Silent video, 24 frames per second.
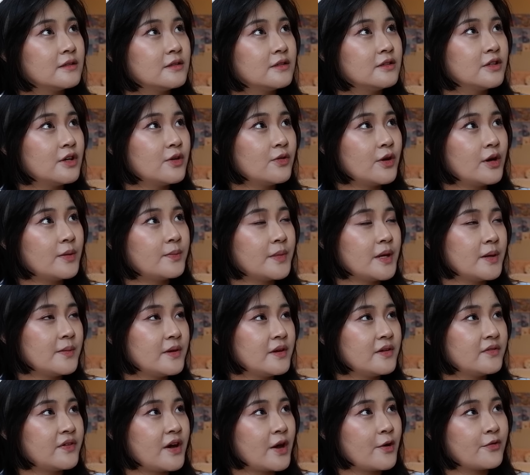you know what? Maybe
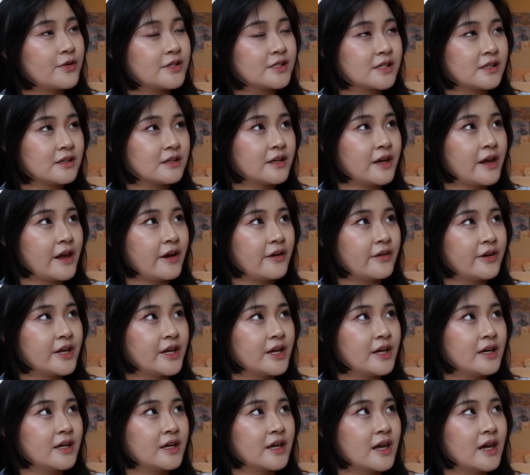if I was in the
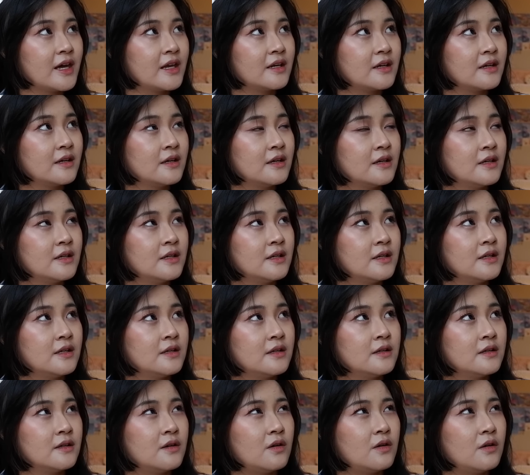area again,
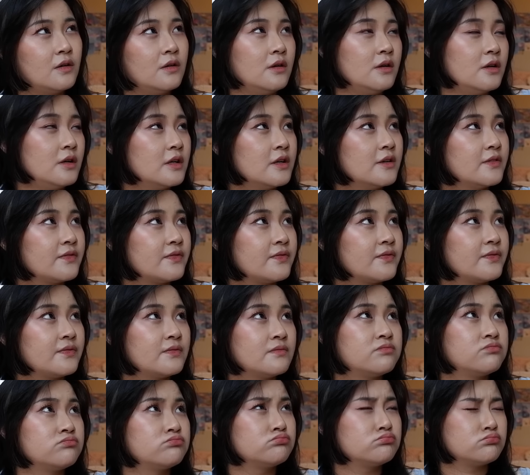or if
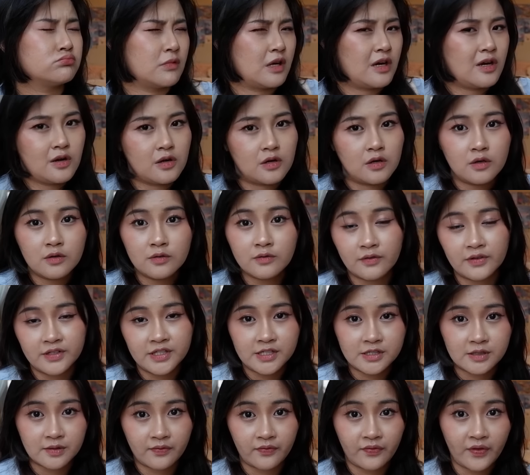I don't know, I
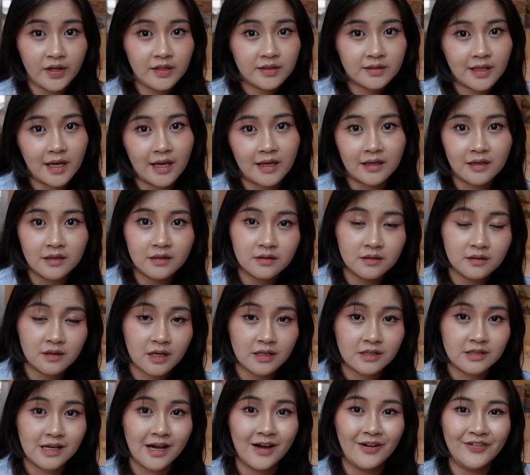just felt like it, I
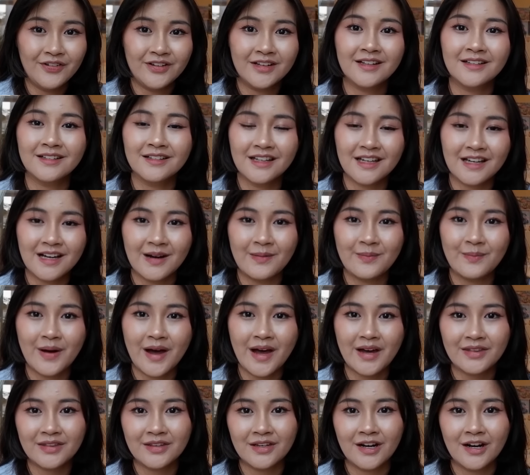definitely come
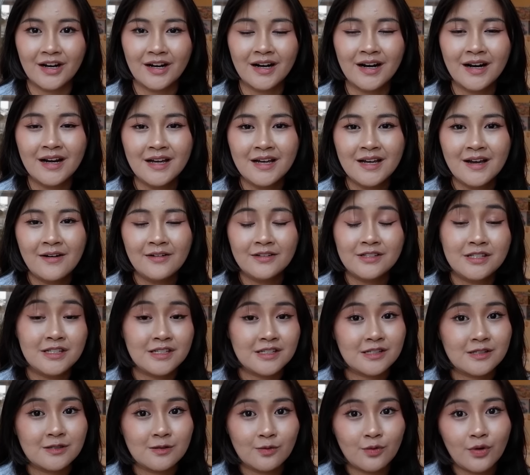back there
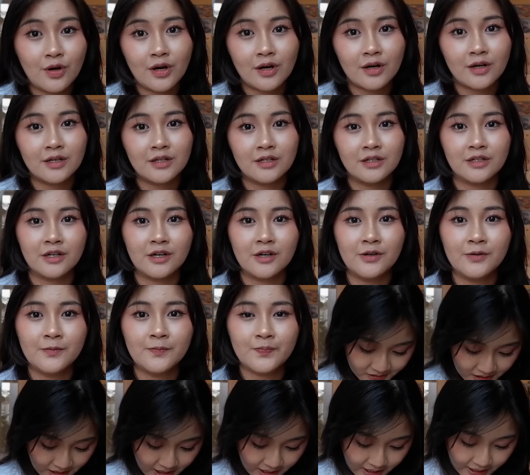just to work, you know?
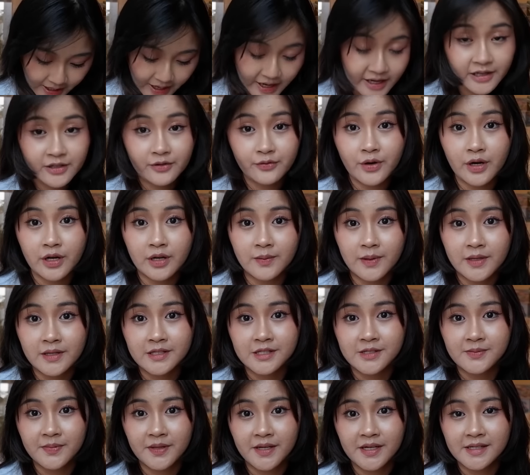Yeah, I highly recommend
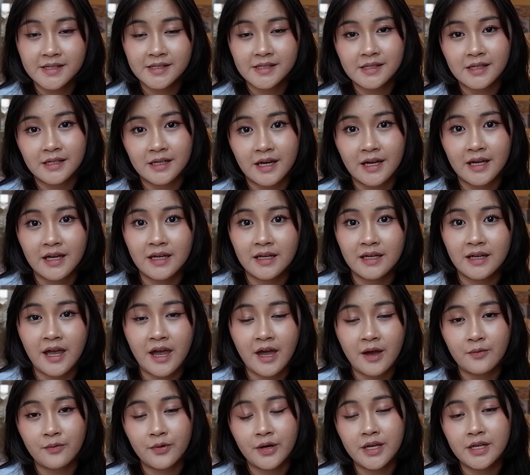this place and I
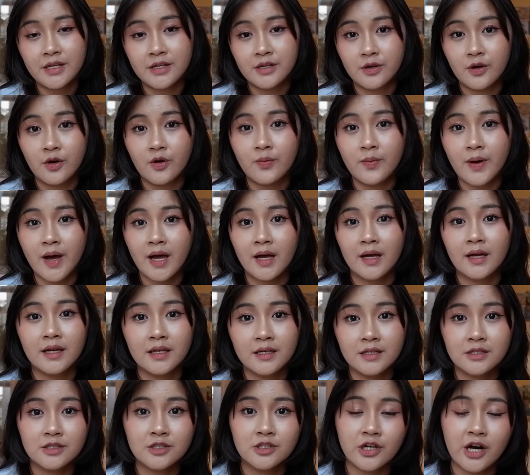can't wait to go back
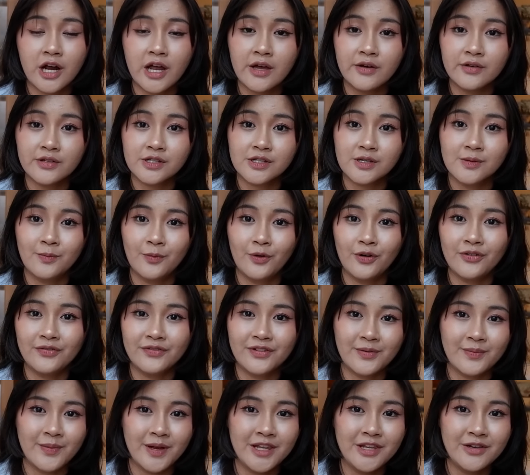and try out some more of
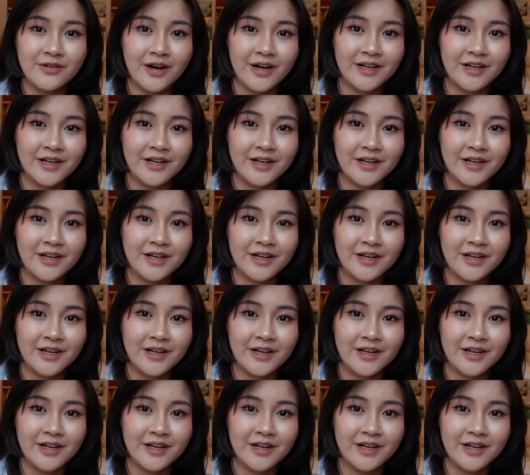their menu